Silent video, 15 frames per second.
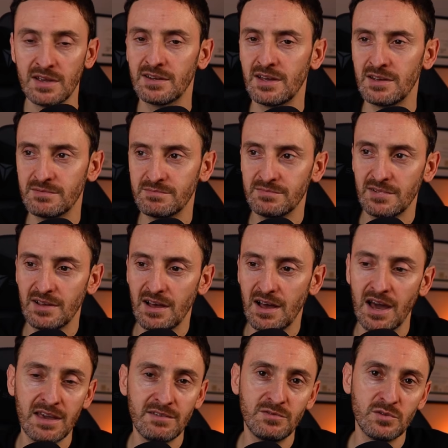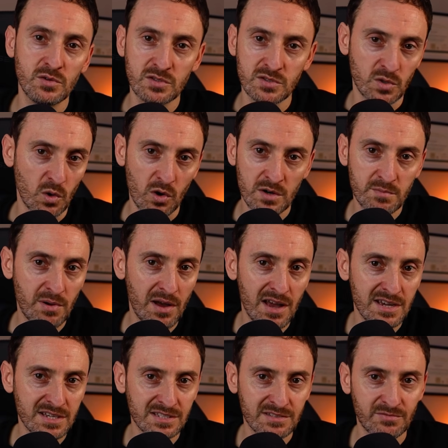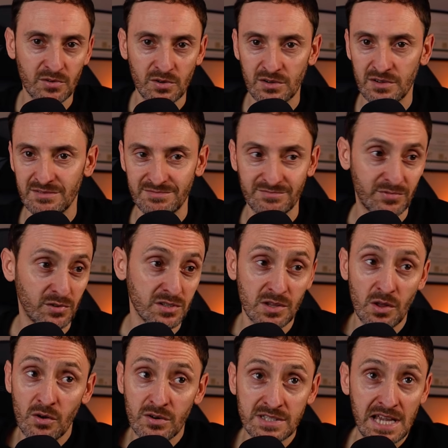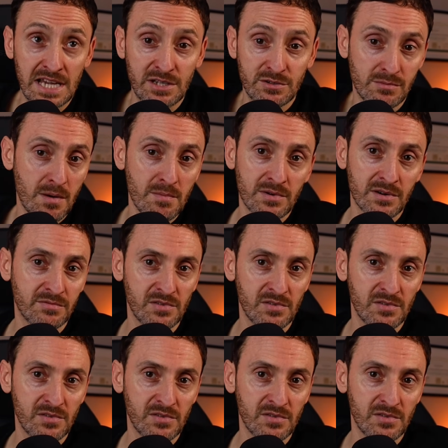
Now, I've used Nordpass for as long as I can remember,